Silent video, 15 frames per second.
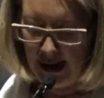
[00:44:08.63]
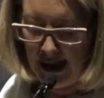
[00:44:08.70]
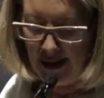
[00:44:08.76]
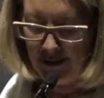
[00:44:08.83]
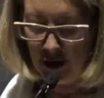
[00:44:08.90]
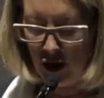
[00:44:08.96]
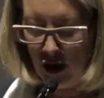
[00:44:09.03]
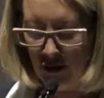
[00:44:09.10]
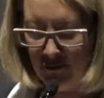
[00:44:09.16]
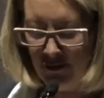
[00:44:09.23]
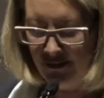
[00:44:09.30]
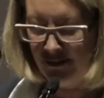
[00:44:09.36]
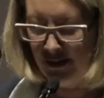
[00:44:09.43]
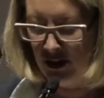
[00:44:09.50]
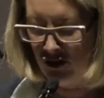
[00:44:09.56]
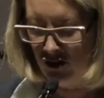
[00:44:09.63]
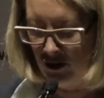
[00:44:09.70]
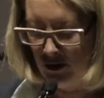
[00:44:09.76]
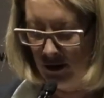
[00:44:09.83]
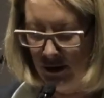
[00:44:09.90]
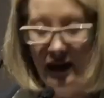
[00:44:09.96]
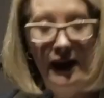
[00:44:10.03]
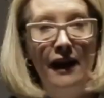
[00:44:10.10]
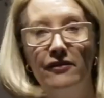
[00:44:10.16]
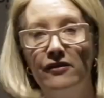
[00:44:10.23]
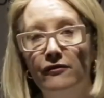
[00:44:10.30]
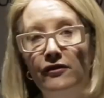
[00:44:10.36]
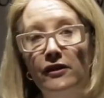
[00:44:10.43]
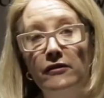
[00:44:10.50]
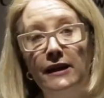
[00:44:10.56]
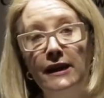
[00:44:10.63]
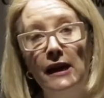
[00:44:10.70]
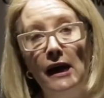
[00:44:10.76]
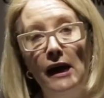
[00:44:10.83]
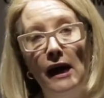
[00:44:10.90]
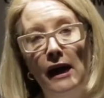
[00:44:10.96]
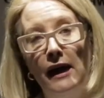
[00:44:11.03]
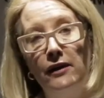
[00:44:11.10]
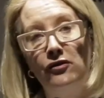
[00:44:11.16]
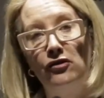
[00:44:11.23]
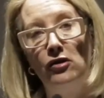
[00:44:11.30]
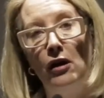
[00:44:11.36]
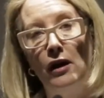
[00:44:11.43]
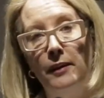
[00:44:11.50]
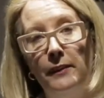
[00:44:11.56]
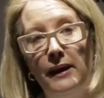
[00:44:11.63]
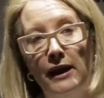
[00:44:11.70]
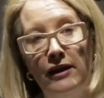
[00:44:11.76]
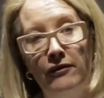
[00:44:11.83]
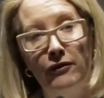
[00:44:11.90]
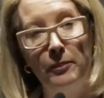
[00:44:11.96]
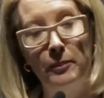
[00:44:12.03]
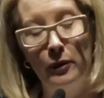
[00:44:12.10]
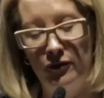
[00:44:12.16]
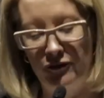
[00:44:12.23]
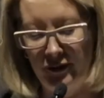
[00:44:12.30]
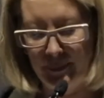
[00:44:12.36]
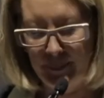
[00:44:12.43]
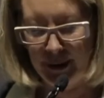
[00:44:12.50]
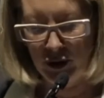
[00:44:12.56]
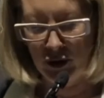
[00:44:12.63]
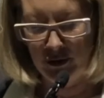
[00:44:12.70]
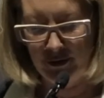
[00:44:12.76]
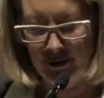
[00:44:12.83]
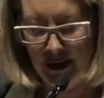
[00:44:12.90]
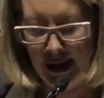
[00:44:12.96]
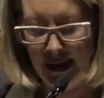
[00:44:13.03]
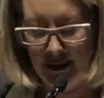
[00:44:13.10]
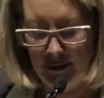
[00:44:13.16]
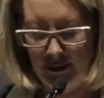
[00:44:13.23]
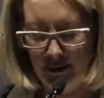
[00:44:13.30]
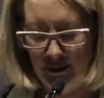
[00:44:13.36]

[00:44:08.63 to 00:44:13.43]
and the conversation has a very hard time ever moving beyond that.